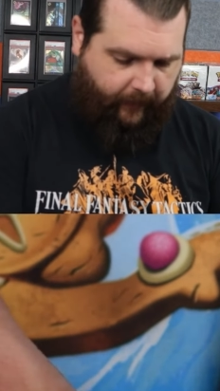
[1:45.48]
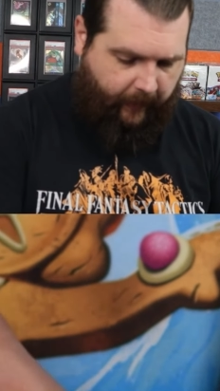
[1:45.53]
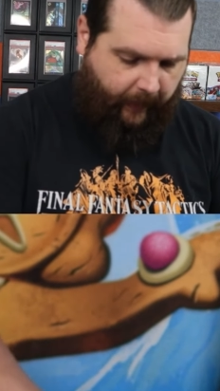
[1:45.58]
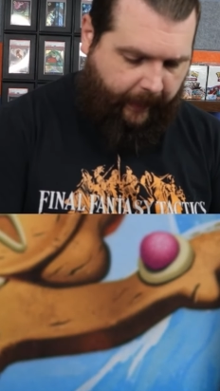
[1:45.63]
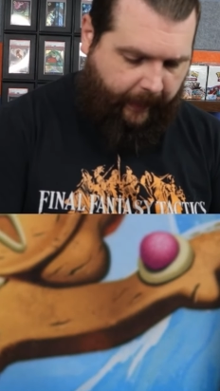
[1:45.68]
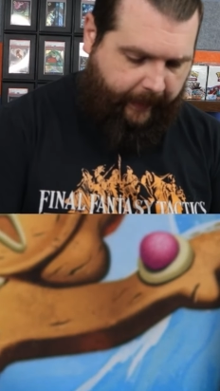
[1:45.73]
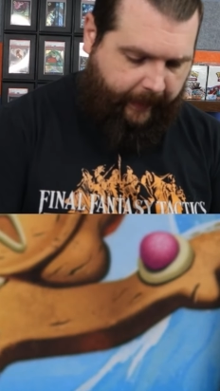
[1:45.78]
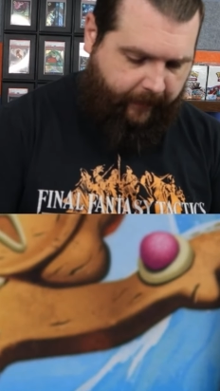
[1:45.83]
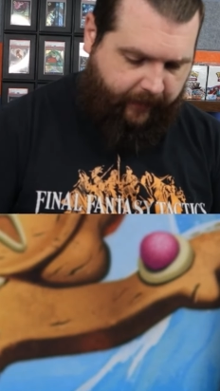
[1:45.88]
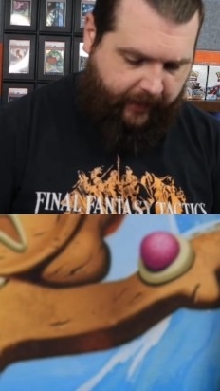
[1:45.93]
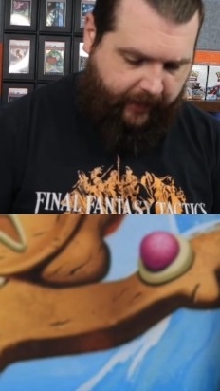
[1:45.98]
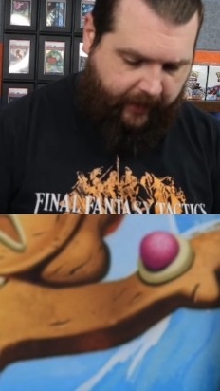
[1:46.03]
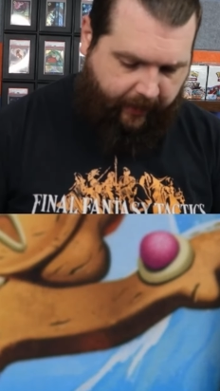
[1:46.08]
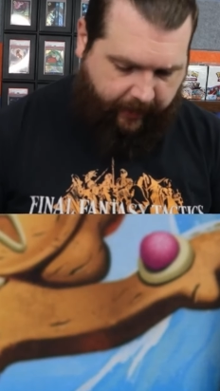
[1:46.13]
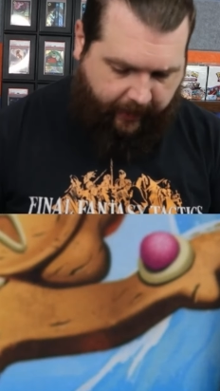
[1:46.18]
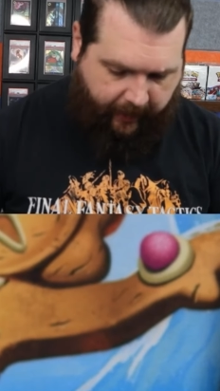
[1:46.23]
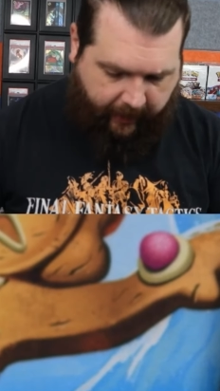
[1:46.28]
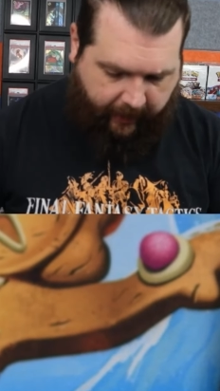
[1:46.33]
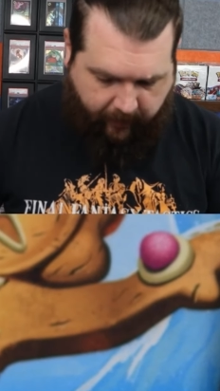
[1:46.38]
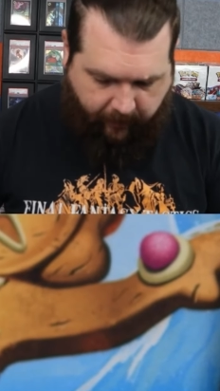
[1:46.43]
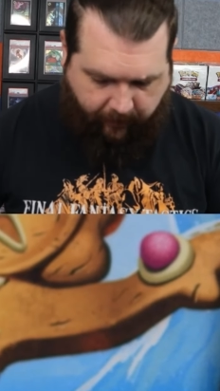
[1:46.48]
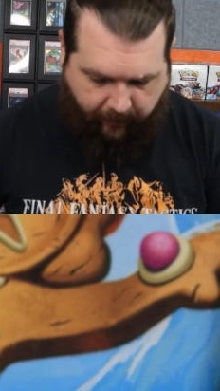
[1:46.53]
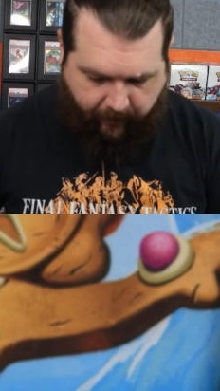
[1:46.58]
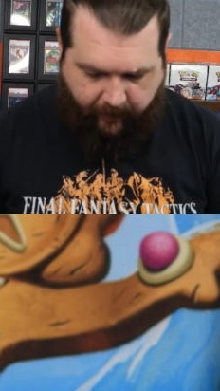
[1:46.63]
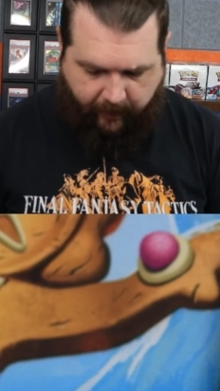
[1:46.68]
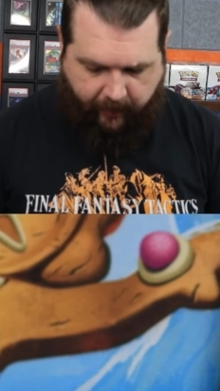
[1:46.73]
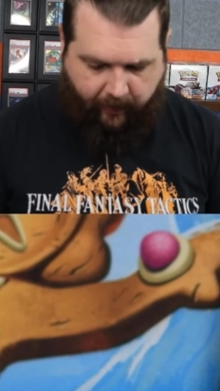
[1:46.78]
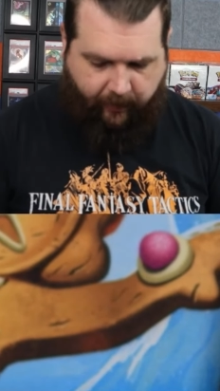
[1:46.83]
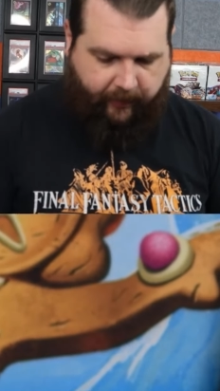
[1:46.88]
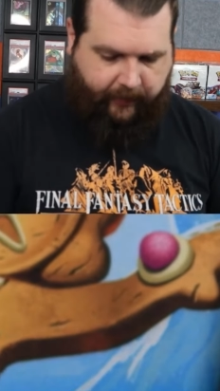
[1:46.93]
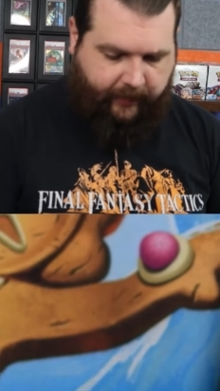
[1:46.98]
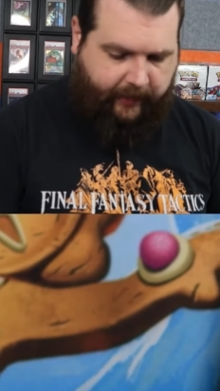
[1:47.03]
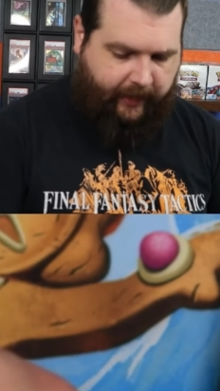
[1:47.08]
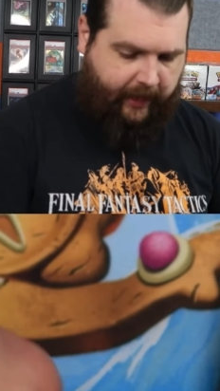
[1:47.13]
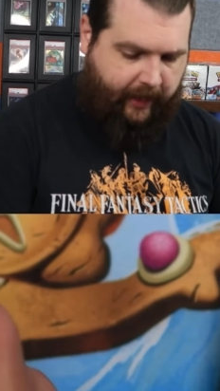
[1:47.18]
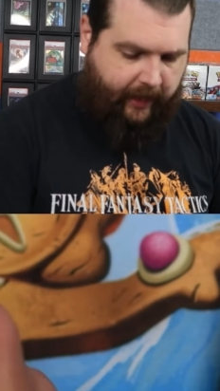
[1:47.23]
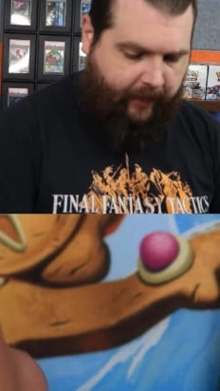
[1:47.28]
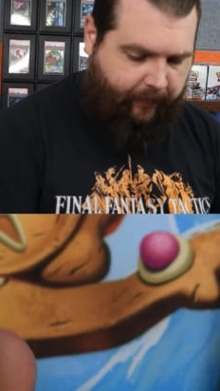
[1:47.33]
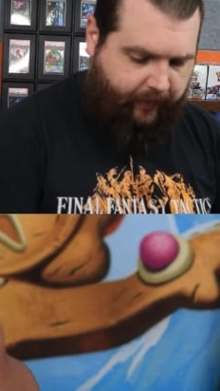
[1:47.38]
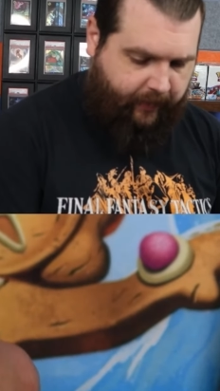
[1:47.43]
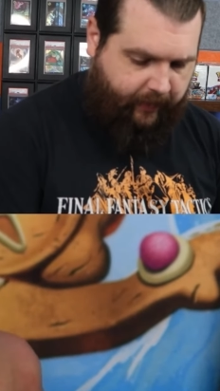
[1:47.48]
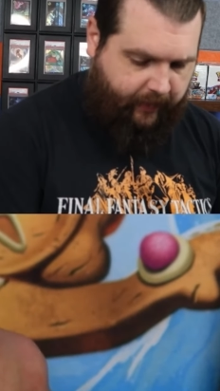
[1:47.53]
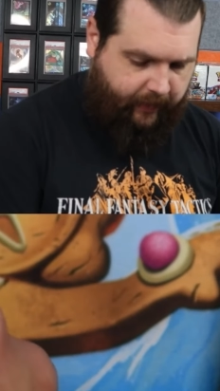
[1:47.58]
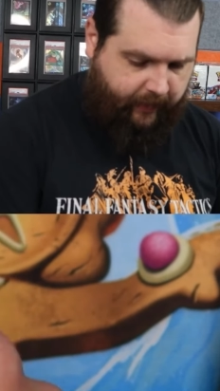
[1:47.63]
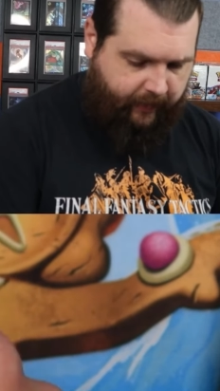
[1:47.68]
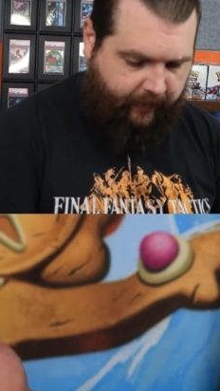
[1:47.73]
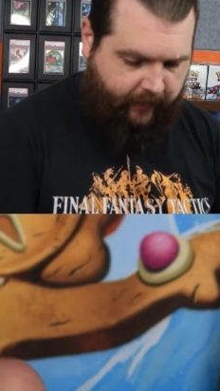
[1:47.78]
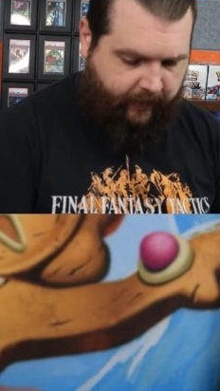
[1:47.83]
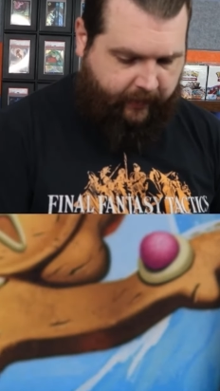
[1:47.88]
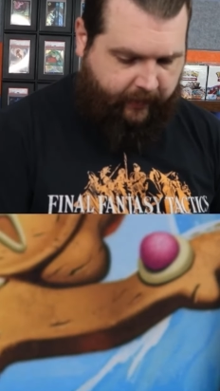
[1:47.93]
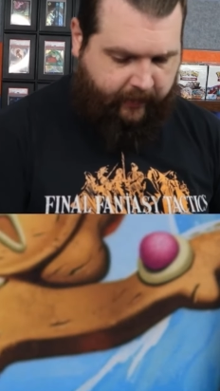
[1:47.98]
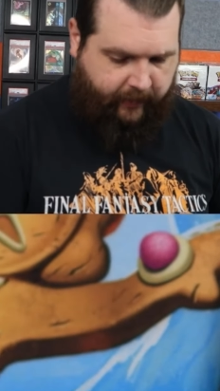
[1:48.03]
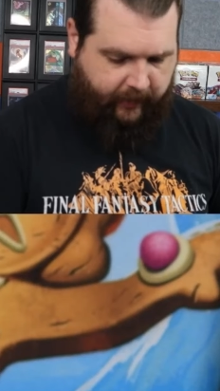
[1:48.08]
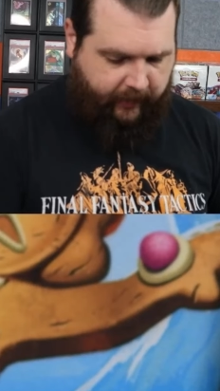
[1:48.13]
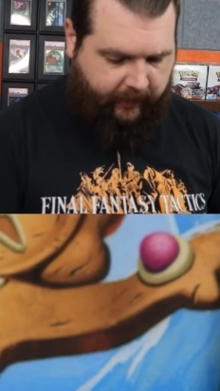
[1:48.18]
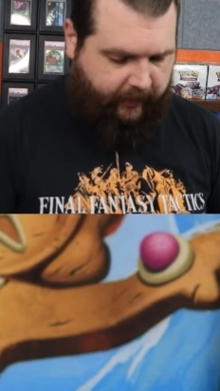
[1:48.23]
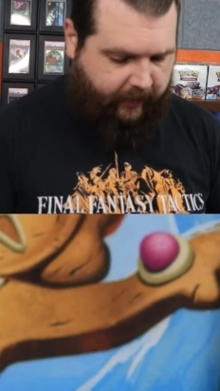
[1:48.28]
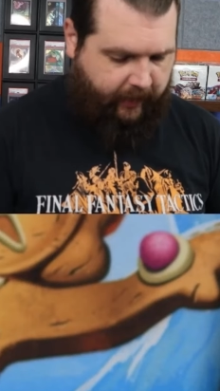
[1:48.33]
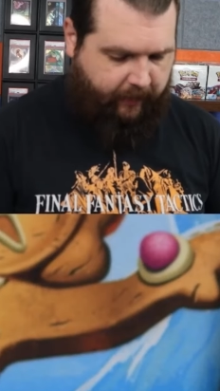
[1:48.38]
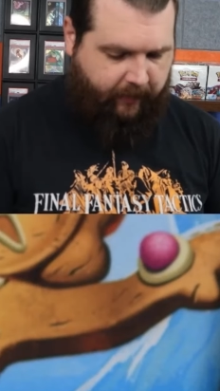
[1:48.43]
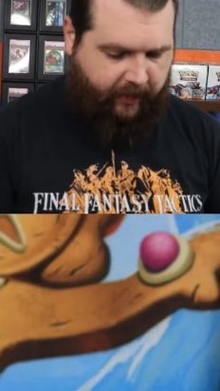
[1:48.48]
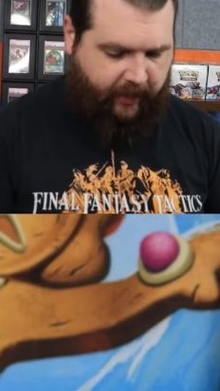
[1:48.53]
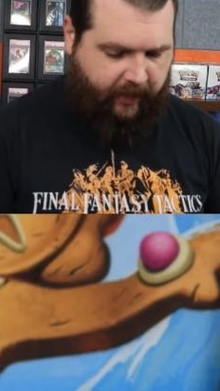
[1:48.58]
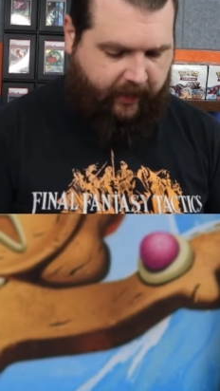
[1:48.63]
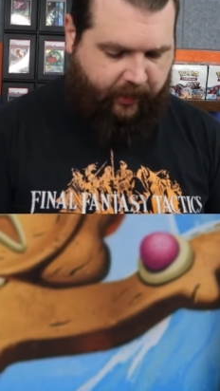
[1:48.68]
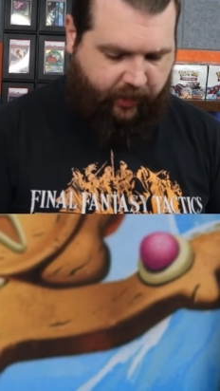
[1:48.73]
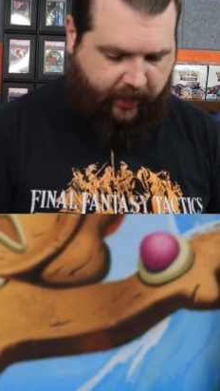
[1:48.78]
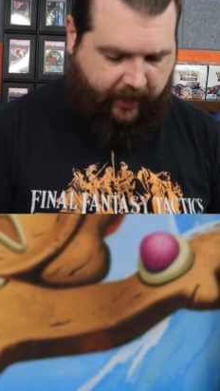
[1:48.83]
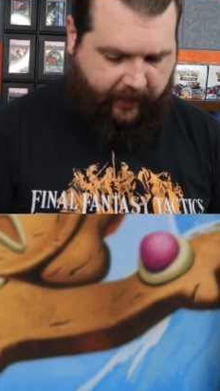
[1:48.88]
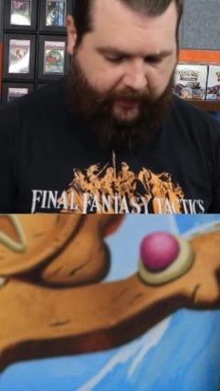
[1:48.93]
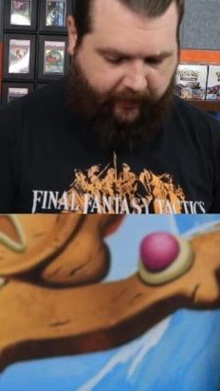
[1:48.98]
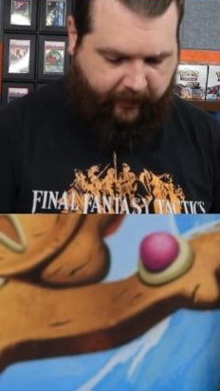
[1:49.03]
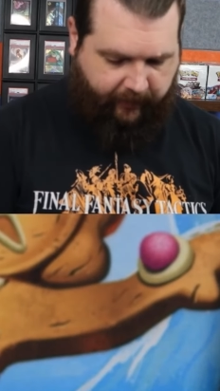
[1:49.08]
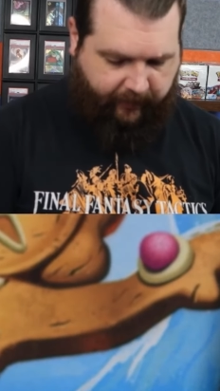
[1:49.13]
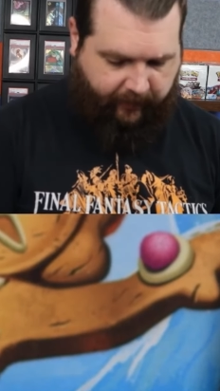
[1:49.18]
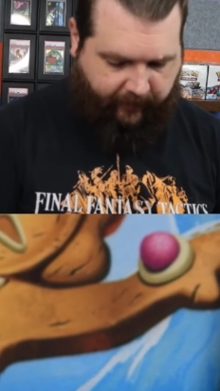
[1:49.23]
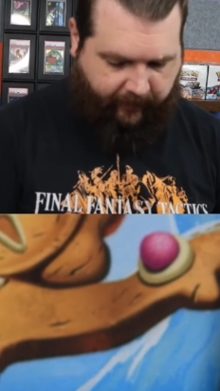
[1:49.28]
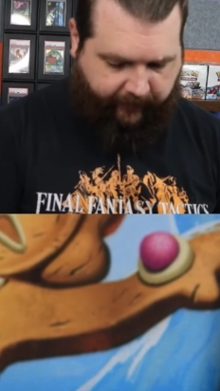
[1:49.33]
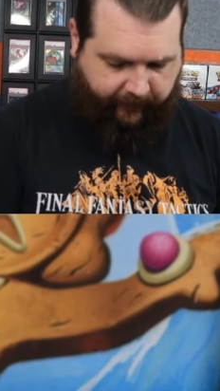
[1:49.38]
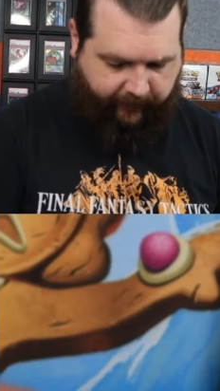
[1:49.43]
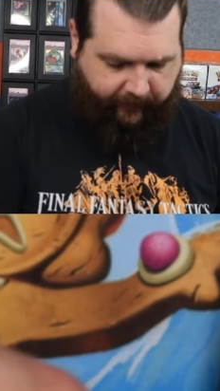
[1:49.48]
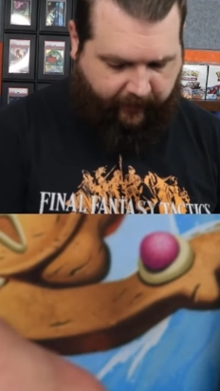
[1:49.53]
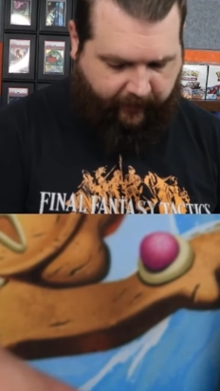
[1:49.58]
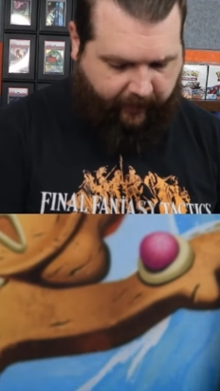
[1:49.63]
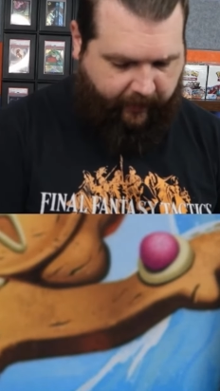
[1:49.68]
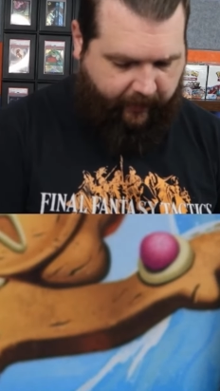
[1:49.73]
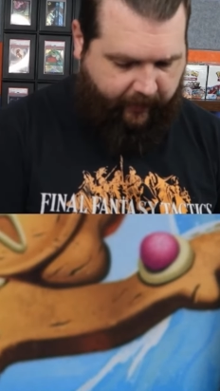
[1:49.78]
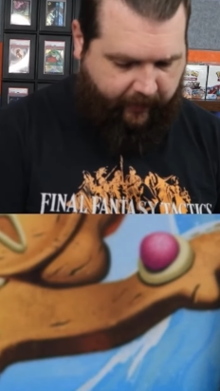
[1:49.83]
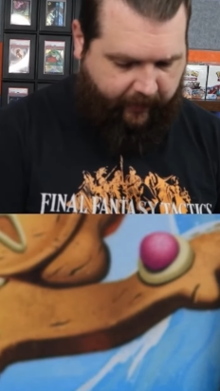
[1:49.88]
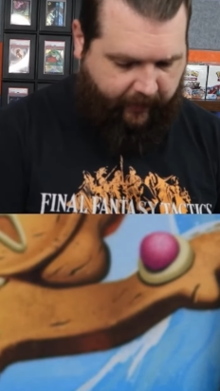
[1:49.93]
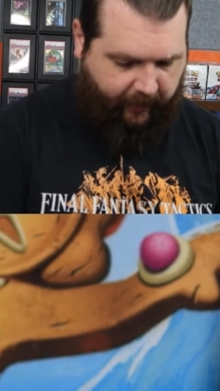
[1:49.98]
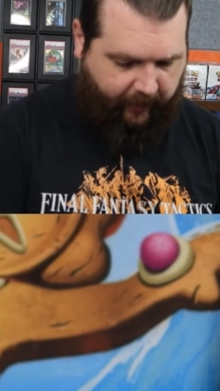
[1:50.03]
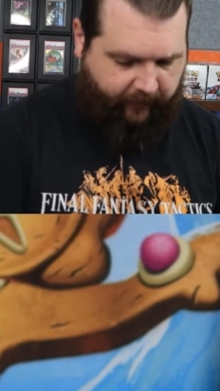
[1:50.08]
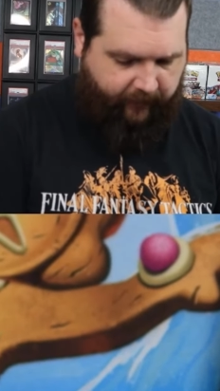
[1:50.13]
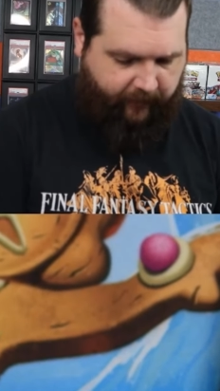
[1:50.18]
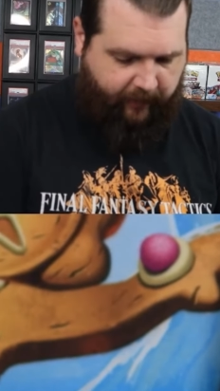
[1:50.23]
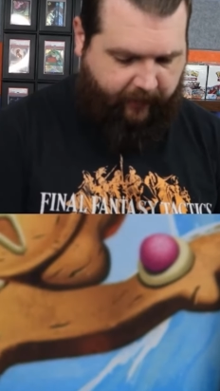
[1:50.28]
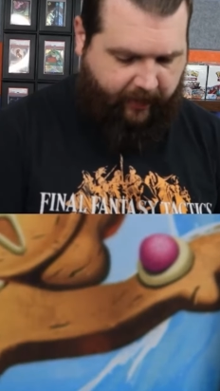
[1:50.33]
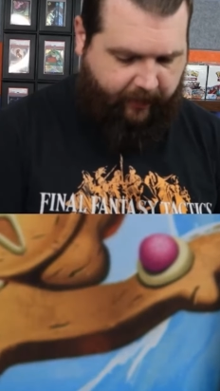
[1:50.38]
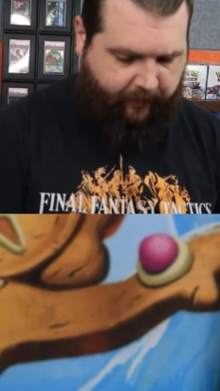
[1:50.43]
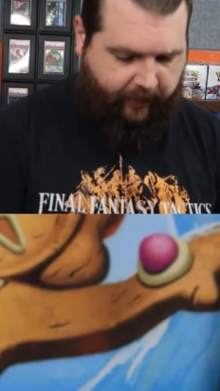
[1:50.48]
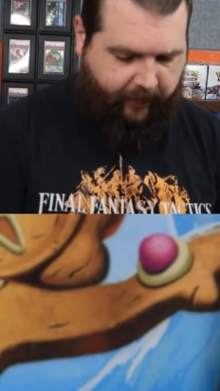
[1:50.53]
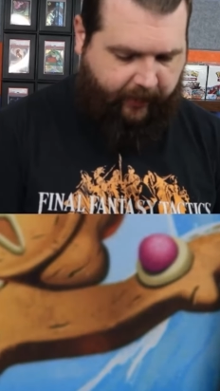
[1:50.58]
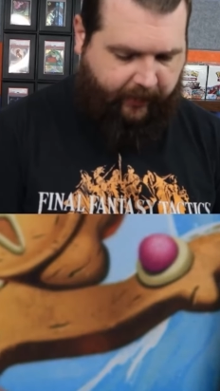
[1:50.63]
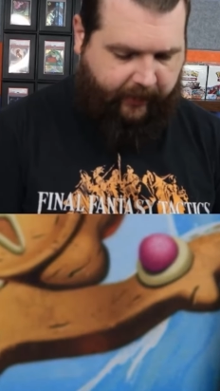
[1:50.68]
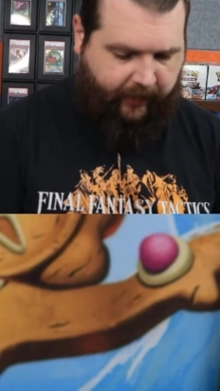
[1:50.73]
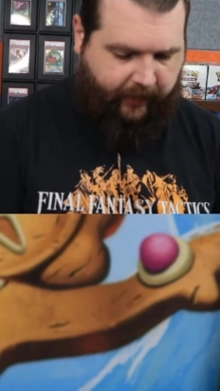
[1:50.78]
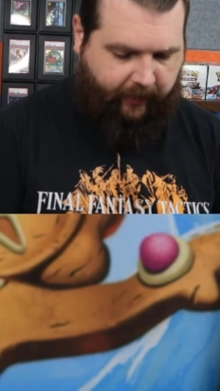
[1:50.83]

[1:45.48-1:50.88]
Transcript: We got a thank you thing on top. Tim the Enchanter's on front. Thank you for being a part of Secret